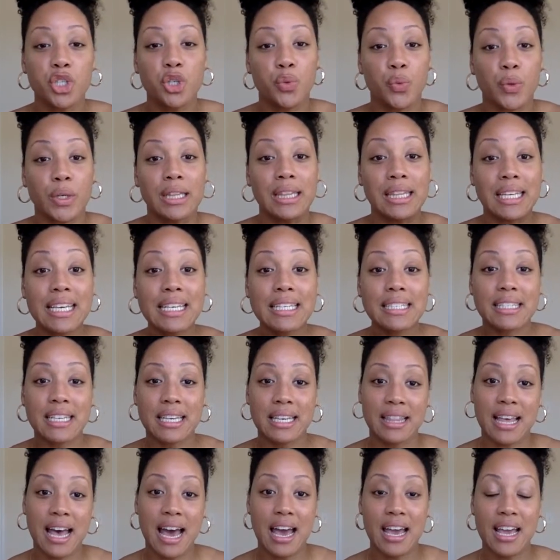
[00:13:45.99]
to
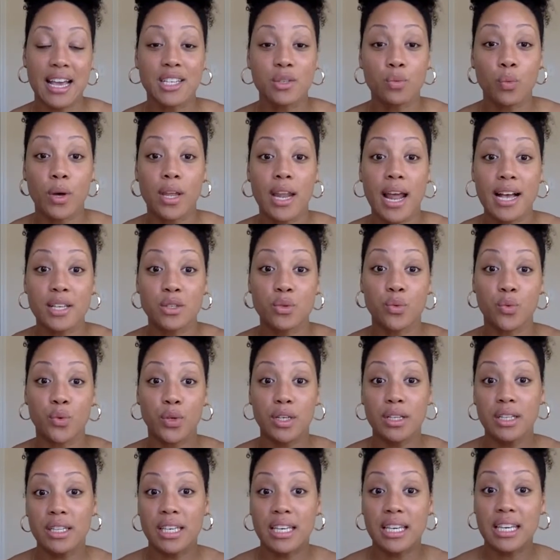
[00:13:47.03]
releasing that is what has
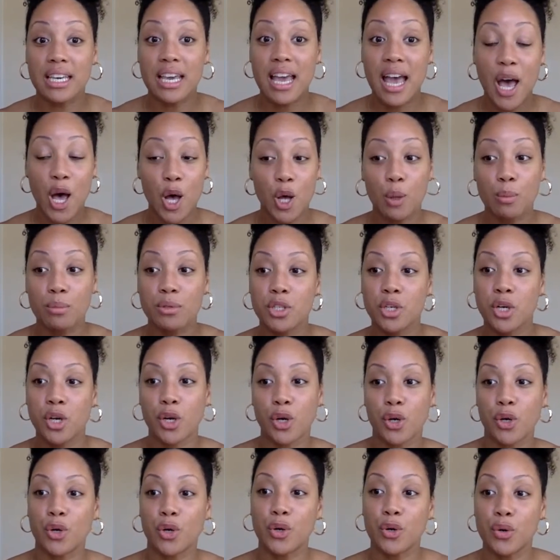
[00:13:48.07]
really helped
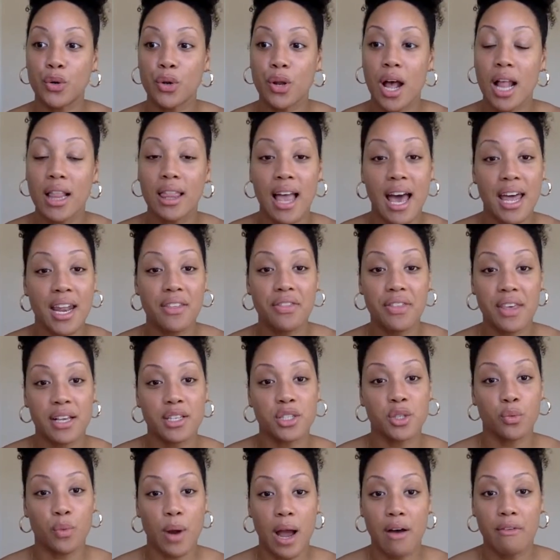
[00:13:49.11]
turn a lot of
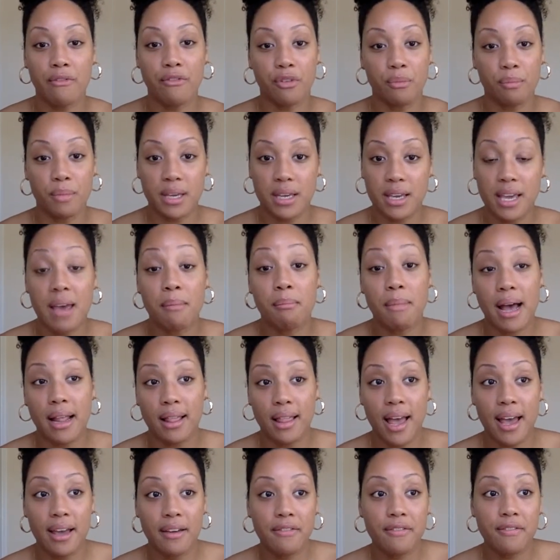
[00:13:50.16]
things around for me in my
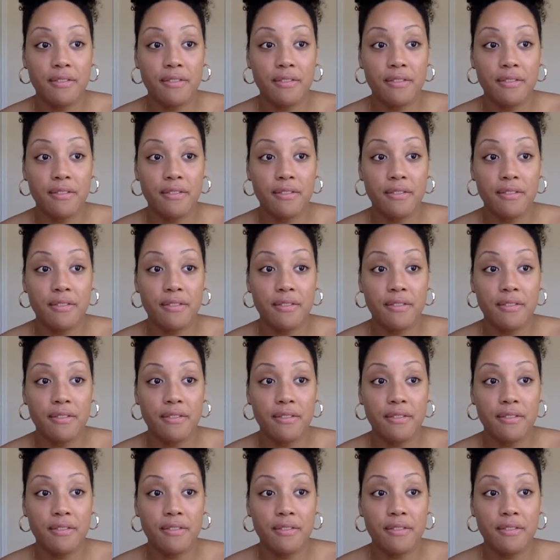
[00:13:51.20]
life.